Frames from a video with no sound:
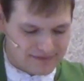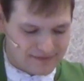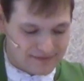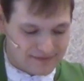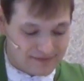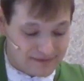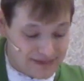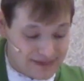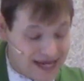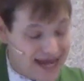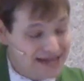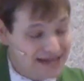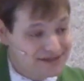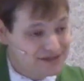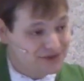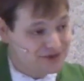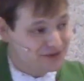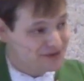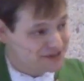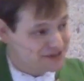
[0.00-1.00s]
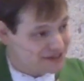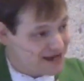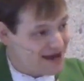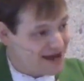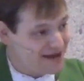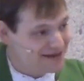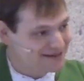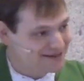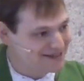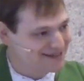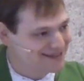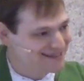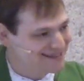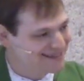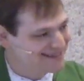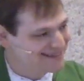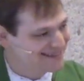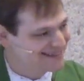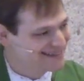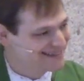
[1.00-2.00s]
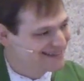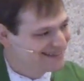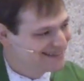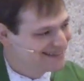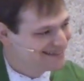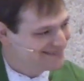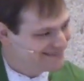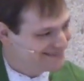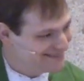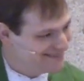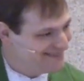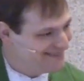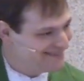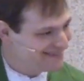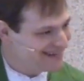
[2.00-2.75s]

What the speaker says: And the answer is yes. We know the